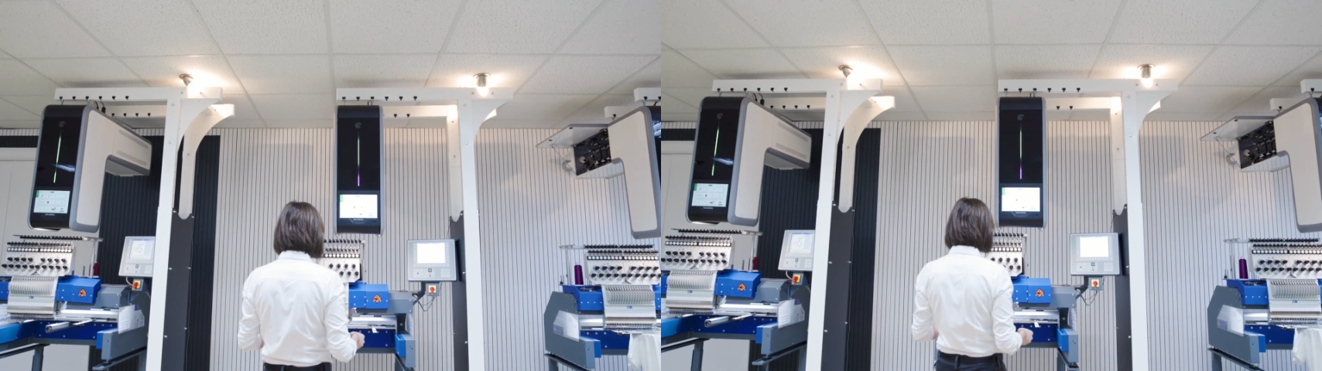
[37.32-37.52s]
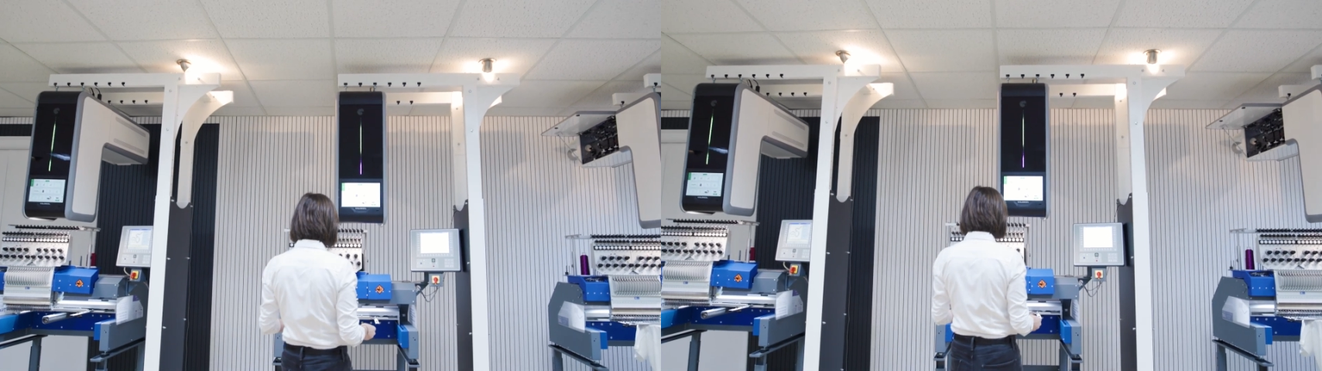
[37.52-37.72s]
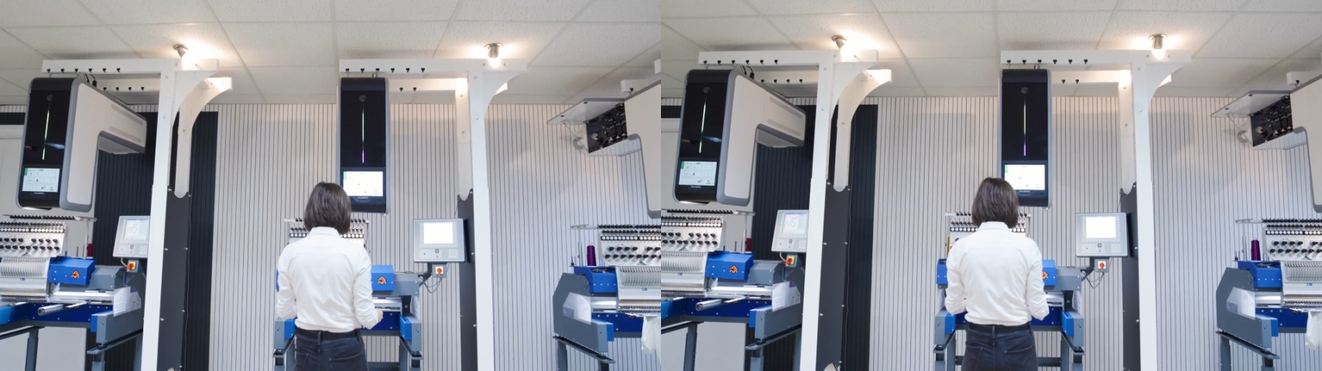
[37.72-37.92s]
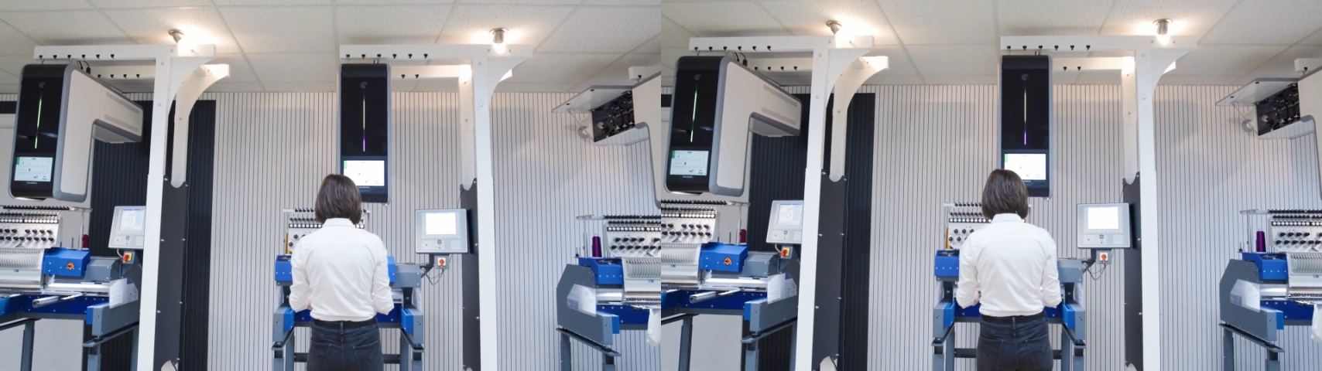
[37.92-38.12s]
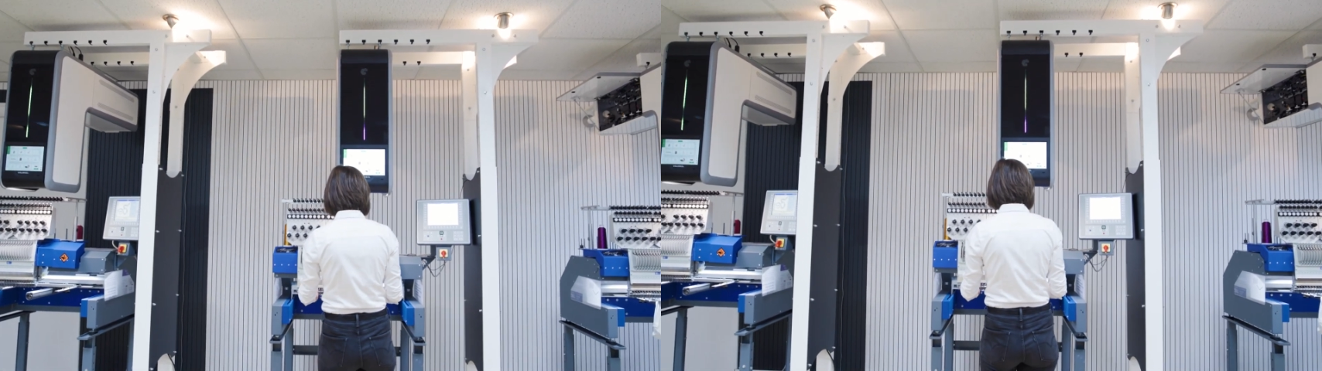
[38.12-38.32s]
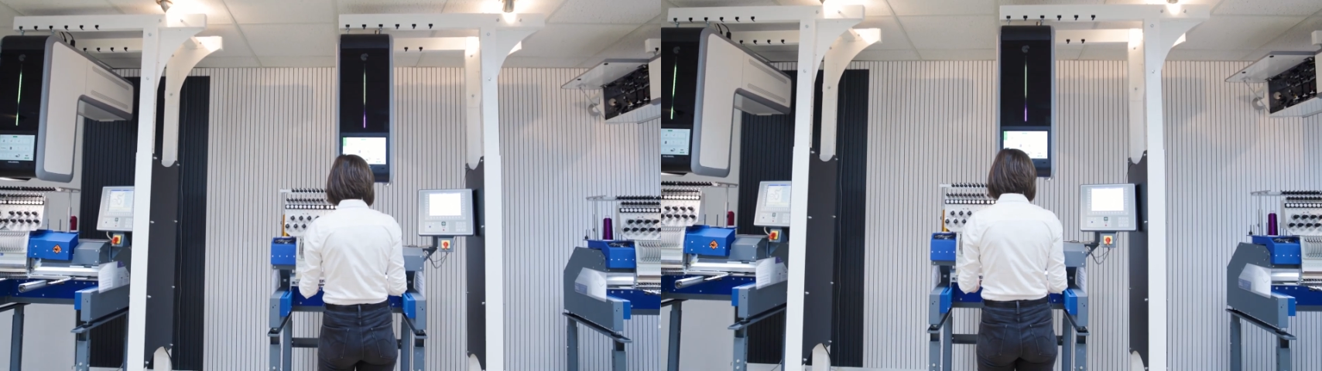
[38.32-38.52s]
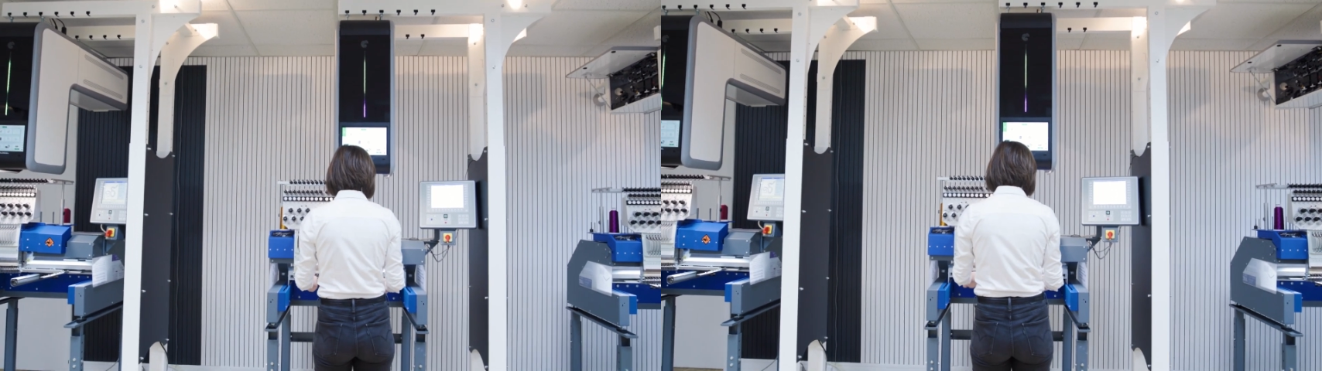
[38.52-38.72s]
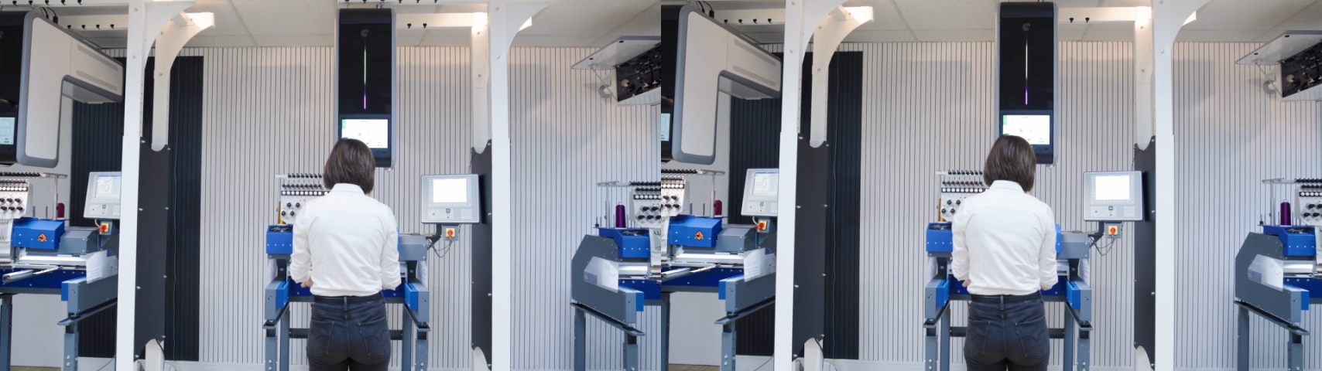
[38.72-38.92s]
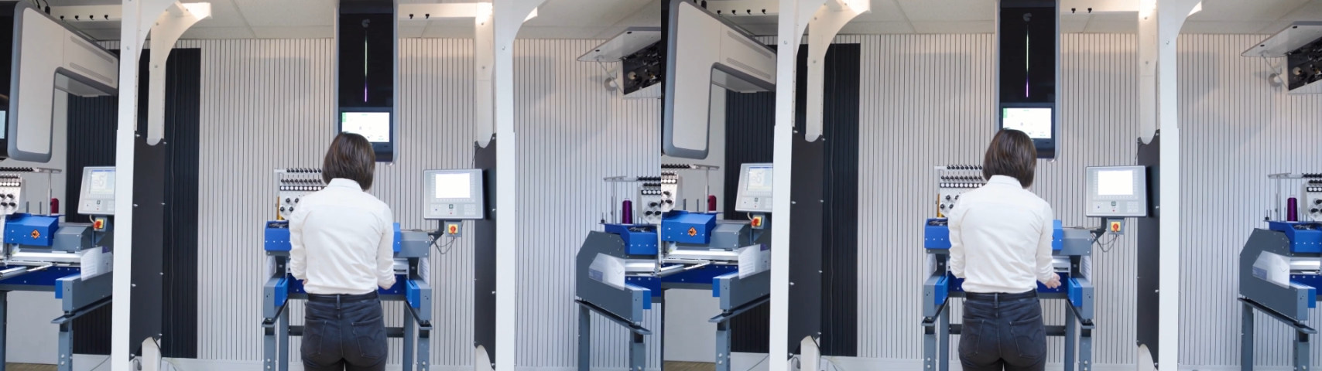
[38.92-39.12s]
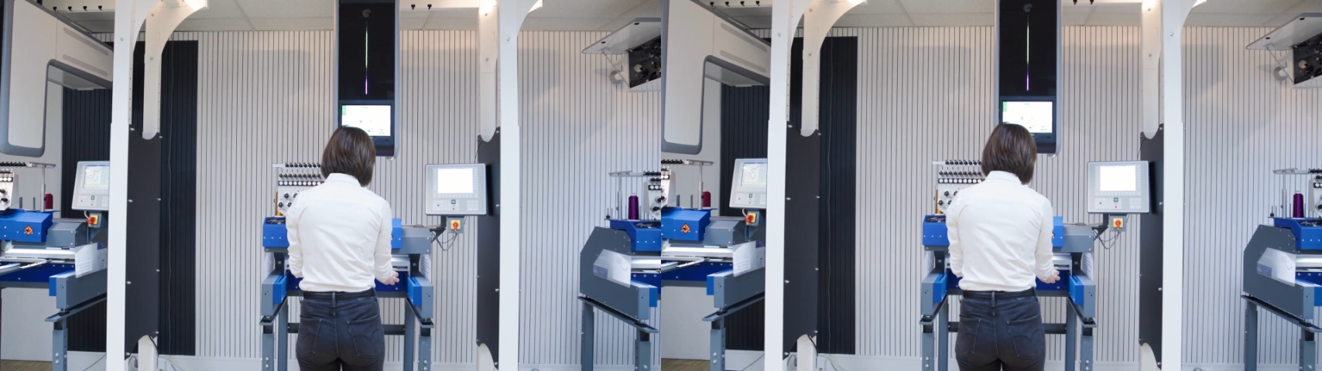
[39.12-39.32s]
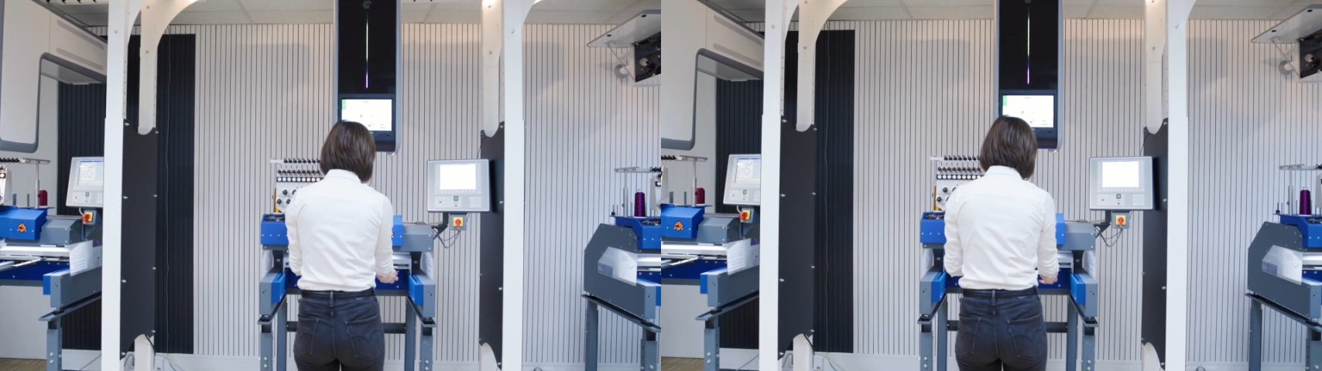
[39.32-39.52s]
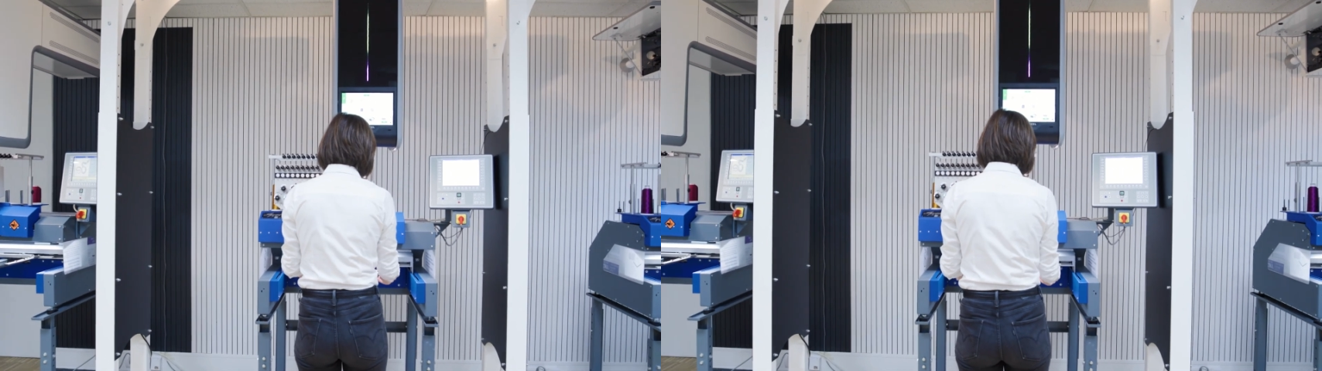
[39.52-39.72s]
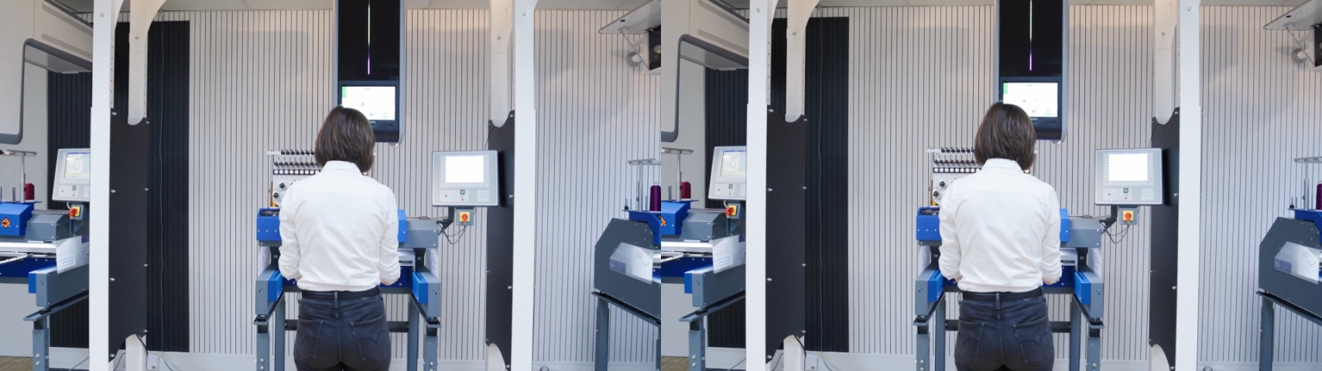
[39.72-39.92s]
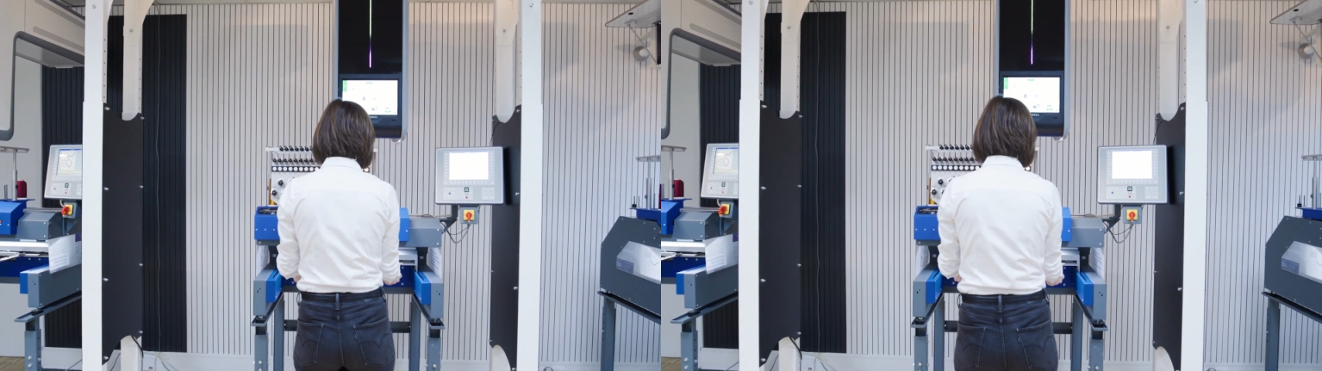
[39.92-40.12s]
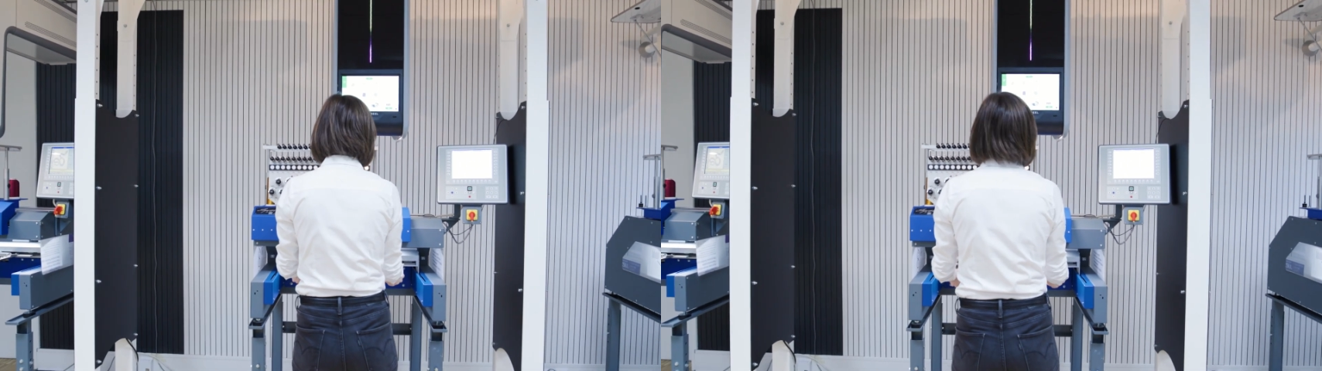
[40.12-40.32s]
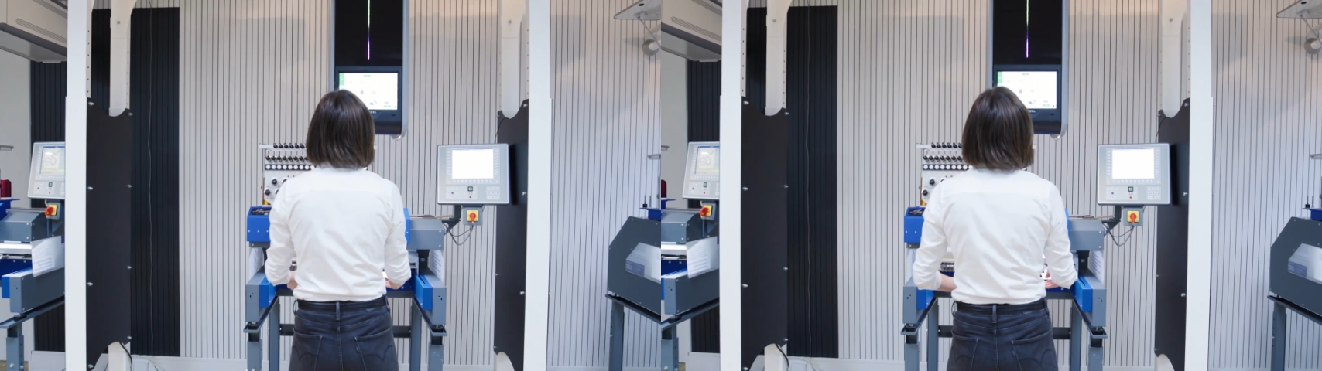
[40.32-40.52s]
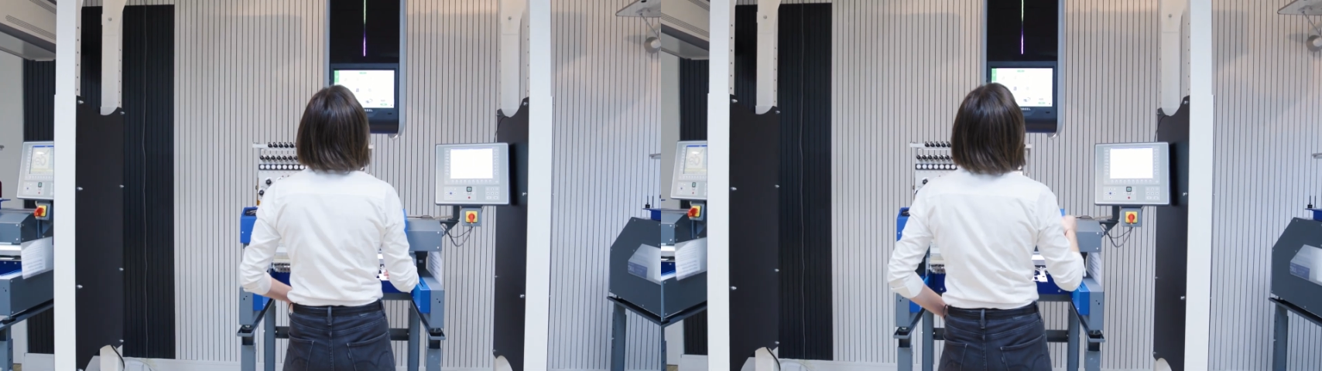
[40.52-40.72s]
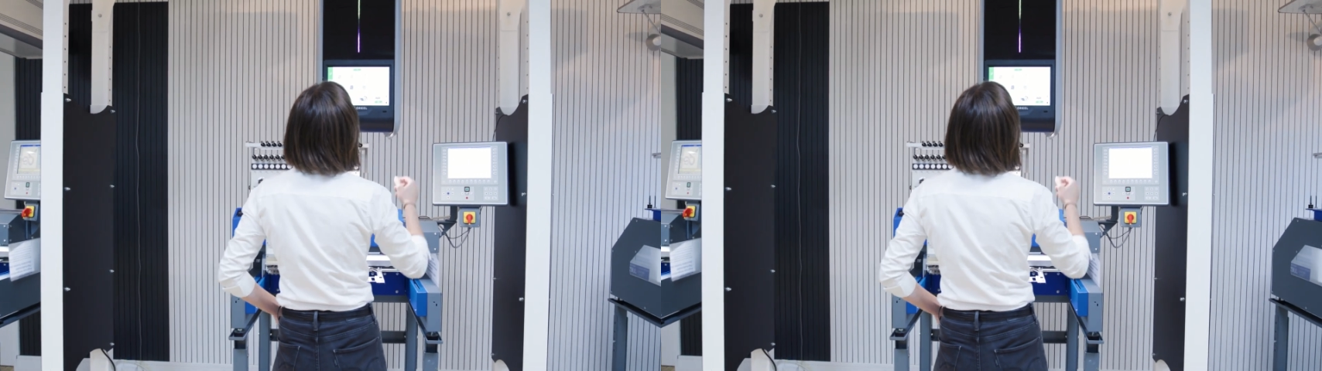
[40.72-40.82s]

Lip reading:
[unreadable: no face in view]